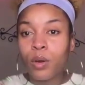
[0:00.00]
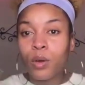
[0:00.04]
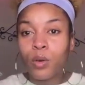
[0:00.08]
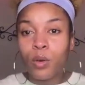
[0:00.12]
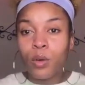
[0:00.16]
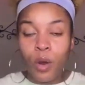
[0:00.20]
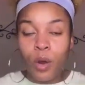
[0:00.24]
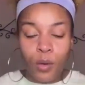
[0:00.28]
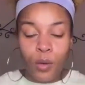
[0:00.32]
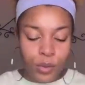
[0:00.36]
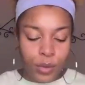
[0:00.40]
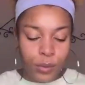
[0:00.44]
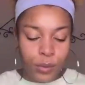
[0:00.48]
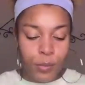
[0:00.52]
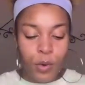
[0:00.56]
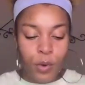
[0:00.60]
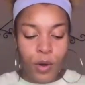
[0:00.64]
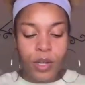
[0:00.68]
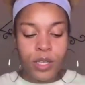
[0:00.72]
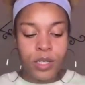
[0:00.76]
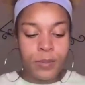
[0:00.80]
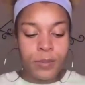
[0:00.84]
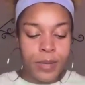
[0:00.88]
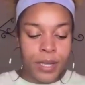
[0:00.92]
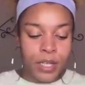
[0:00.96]
growth, more
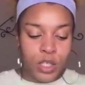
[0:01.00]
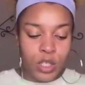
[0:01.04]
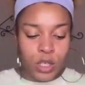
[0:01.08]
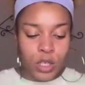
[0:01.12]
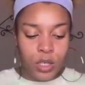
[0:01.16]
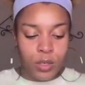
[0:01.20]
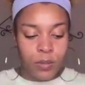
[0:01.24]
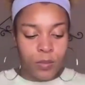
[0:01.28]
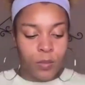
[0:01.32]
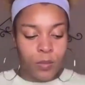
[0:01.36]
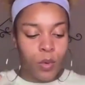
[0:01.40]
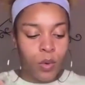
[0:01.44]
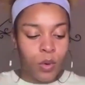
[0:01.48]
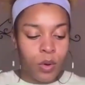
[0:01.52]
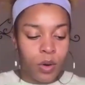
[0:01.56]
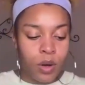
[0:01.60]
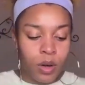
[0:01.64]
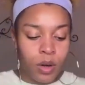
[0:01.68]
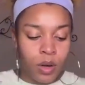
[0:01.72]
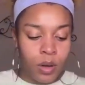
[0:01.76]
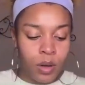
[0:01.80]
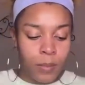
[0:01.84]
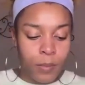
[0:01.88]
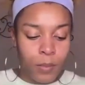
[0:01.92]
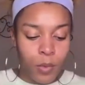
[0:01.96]
expansion,
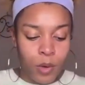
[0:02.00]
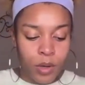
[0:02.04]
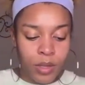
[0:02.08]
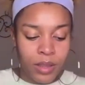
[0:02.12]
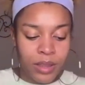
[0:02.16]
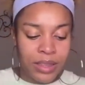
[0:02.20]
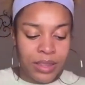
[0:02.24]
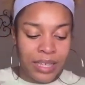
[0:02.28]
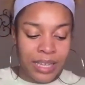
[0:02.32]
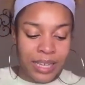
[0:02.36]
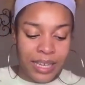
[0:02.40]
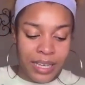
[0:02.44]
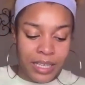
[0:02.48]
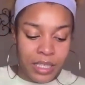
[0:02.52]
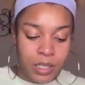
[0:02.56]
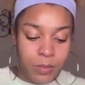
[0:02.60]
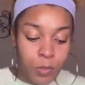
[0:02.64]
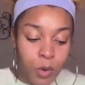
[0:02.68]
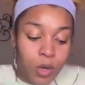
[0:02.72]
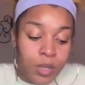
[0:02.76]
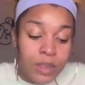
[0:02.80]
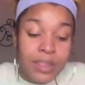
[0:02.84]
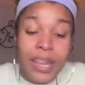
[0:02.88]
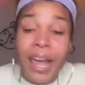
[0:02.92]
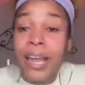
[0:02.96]
more things,
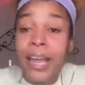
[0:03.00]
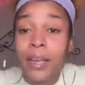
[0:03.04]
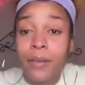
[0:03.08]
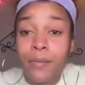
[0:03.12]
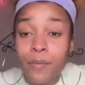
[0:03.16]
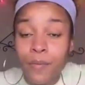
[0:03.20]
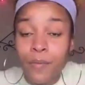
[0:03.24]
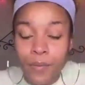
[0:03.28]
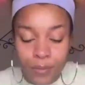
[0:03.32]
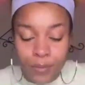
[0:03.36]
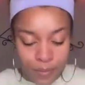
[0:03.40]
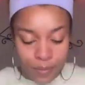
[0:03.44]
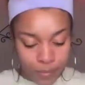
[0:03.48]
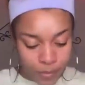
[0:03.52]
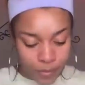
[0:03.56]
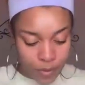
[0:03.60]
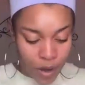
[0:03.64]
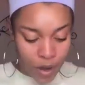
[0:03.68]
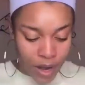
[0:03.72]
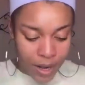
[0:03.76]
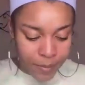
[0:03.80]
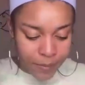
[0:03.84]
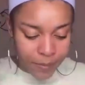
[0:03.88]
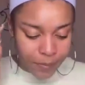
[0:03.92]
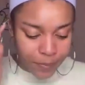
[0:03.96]
more life,
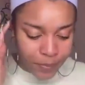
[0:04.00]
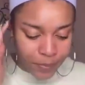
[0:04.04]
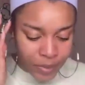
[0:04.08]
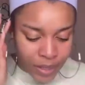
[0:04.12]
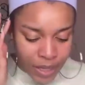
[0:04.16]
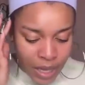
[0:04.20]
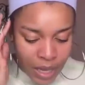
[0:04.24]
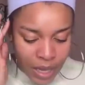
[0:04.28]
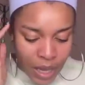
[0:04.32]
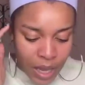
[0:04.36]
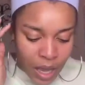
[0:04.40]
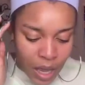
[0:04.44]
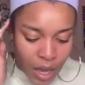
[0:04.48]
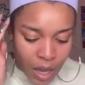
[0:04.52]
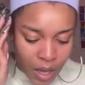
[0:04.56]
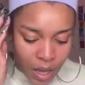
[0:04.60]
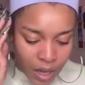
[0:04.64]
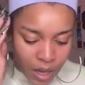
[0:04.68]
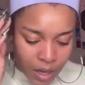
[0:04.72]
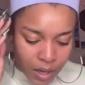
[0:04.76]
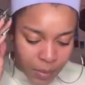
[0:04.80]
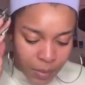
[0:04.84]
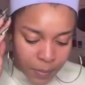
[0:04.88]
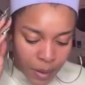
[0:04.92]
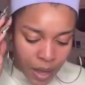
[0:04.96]
right?
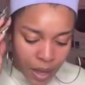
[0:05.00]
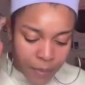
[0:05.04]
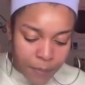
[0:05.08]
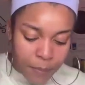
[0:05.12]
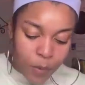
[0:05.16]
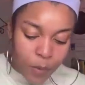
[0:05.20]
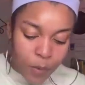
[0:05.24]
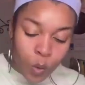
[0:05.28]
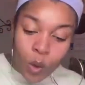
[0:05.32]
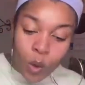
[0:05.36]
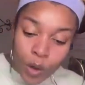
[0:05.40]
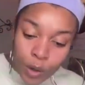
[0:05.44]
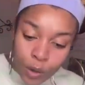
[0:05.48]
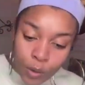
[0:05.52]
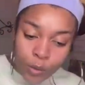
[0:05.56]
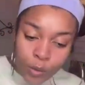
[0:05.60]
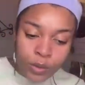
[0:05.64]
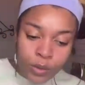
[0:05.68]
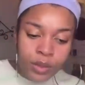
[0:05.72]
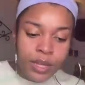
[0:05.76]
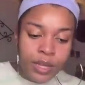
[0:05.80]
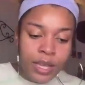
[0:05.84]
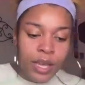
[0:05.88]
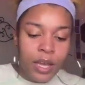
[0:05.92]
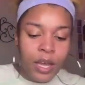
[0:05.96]
A
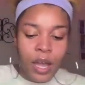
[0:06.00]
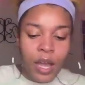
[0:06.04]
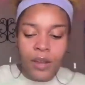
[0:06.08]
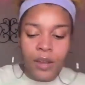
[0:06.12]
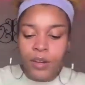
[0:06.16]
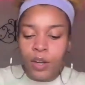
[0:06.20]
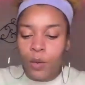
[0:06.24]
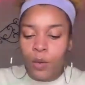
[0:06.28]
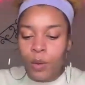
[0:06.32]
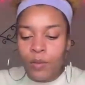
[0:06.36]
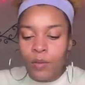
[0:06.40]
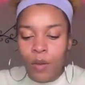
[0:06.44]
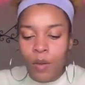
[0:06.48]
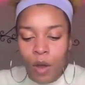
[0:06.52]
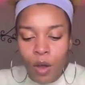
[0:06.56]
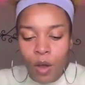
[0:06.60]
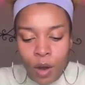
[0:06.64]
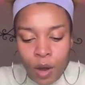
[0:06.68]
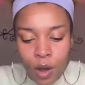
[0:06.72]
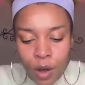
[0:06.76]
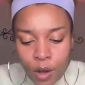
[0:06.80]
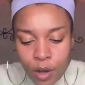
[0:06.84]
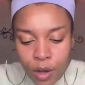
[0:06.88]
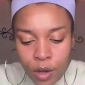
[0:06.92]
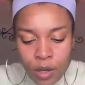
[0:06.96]
quote that I know we've all
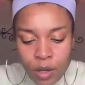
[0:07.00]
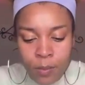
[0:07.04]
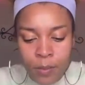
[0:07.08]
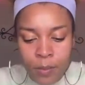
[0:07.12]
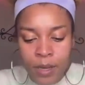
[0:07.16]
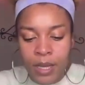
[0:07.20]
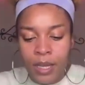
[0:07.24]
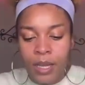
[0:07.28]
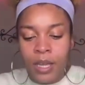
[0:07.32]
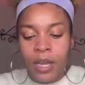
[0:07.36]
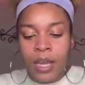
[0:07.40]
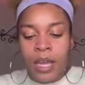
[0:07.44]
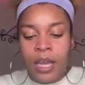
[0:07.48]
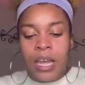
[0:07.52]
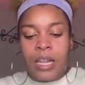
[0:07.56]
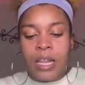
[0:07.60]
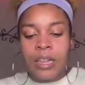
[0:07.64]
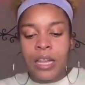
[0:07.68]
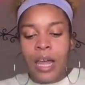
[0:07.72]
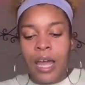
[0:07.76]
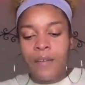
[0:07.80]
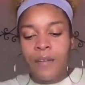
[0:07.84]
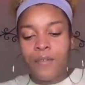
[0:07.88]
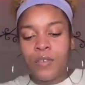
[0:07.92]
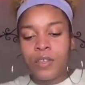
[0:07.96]
heard, but
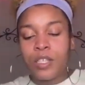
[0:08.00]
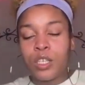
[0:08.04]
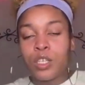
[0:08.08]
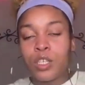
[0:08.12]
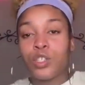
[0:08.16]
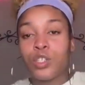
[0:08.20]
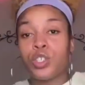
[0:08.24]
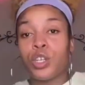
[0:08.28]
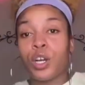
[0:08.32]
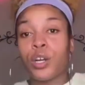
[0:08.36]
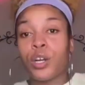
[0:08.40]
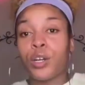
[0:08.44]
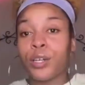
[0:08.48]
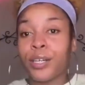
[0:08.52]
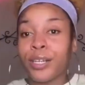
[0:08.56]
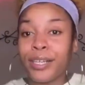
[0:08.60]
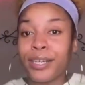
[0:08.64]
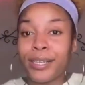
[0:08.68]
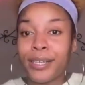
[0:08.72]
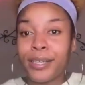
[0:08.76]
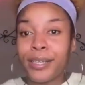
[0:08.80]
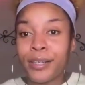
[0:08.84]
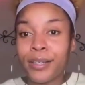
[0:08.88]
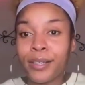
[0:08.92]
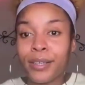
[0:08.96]
life is a
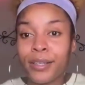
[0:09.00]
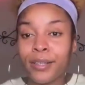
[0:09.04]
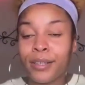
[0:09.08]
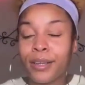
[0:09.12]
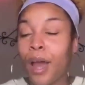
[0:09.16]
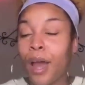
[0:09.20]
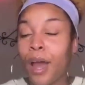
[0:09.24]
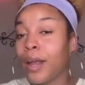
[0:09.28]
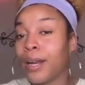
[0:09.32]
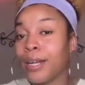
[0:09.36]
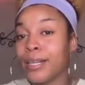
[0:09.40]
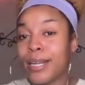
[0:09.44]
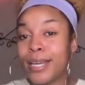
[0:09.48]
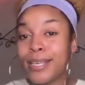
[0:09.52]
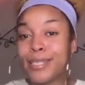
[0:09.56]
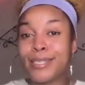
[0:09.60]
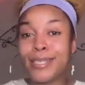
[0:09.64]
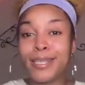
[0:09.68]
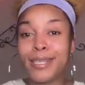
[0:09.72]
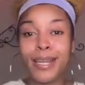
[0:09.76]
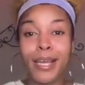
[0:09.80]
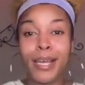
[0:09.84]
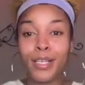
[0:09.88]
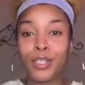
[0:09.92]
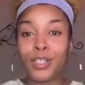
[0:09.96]
journey, not a
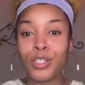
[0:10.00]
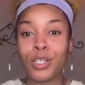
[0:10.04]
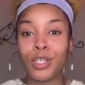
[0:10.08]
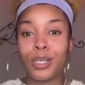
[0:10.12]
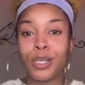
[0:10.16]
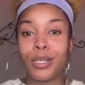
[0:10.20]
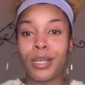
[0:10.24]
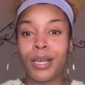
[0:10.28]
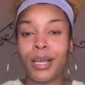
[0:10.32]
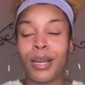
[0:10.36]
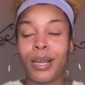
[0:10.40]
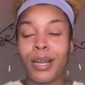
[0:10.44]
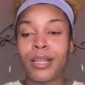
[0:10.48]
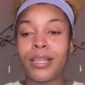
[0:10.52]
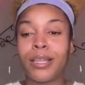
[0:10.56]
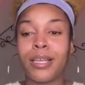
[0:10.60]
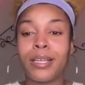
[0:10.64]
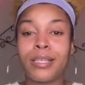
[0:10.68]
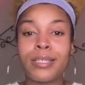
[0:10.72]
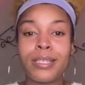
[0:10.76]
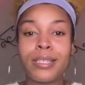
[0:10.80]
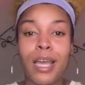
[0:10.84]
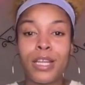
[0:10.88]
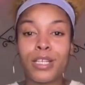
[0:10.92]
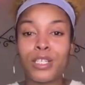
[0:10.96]
destination. And I
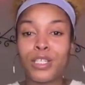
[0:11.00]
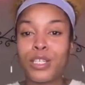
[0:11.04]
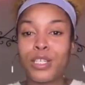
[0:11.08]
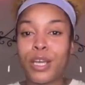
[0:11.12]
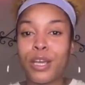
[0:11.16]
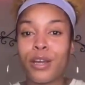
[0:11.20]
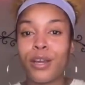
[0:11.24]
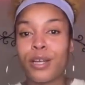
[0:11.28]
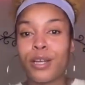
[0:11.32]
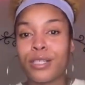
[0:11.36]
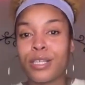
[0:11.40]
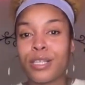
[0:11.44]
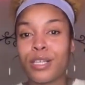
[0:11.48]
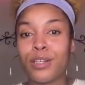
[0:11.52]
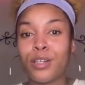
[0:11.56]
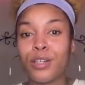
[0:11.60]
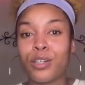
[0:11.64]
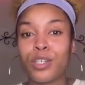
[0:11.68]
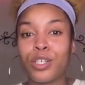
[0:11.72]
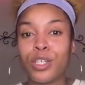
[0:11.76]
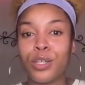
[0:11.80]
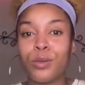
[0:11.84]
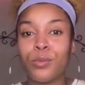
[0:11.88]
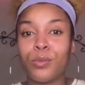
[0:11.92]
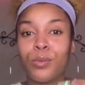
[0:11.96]
think Sagittarius
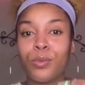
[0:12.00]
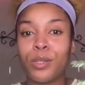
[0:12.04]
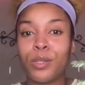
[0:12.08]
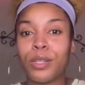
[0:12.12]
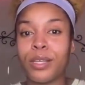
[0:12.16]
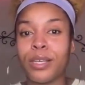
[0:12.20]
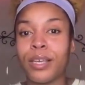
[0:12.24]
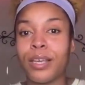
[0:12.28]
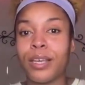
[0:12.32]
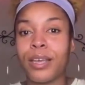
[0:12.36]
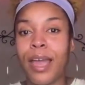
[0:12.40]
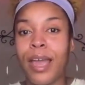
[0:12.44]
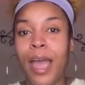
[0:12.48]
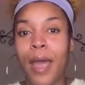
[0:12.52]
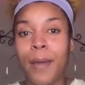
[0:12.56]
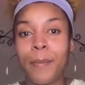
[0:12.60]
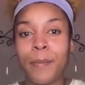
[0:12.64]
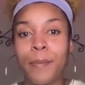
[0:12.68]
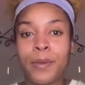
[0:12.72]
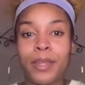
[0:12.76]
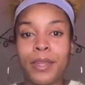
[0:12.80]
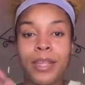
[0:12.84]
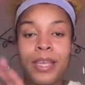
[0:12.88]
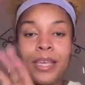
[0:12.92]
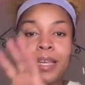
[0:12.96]
energy really
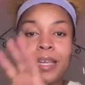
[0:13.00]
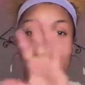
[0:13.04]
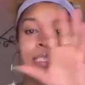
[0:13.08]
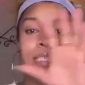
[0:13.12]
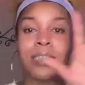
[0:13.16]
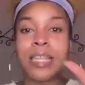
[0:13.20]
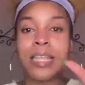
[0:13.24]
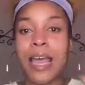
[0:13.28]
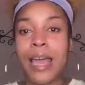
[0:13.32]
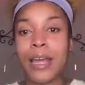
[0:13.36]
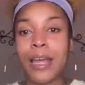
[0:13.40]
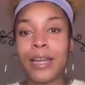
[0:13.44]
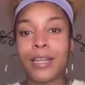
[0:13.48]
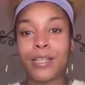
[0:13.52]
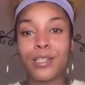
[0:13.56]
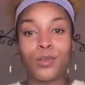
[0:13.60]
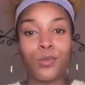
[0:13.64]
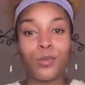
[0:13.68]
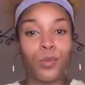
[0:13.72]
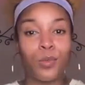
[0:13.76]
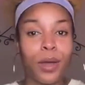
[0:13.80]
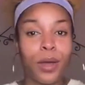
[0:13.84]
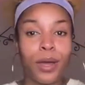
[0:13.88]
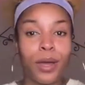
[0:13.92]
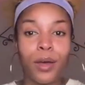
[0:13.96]
encapsulates that as
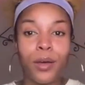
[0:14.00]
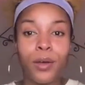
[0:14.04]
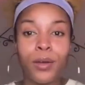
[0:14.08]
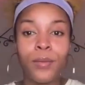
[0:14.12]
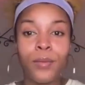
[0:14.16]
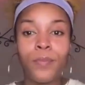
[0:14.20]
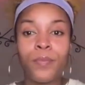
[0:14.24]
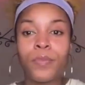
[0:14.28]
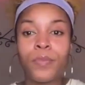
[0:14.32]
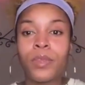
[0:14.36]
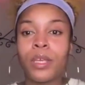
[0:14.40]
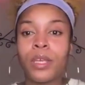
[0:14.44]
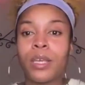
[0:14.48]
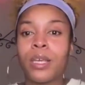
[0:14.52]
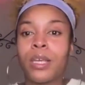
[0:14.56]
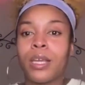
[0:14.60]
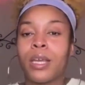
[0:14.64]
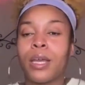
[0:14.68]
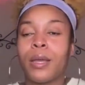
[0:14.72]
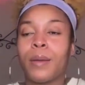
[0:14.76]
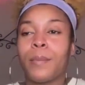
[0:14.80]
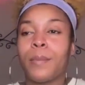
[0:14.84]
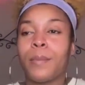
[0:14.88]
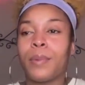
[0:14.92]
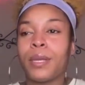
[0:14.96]
well,
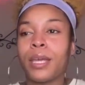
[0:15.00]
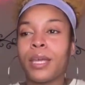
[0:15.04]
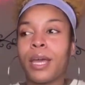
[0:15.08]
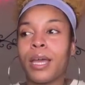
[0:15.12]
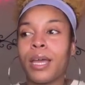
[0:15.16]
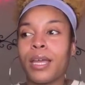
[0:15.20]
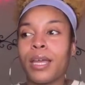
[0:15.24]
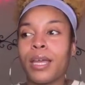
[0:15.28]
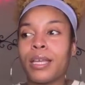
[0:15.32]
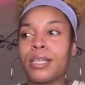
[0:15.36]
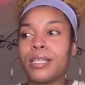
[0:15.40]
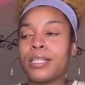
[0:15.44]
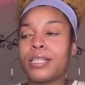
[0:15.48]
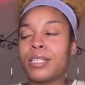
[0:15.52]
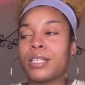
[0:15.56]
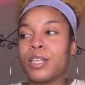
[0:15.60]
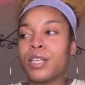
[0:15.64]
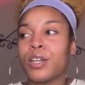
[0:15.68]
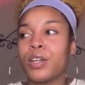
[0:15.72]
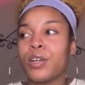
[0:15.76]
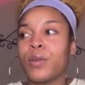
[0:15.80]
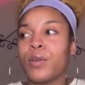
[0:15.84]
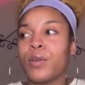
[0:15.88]
because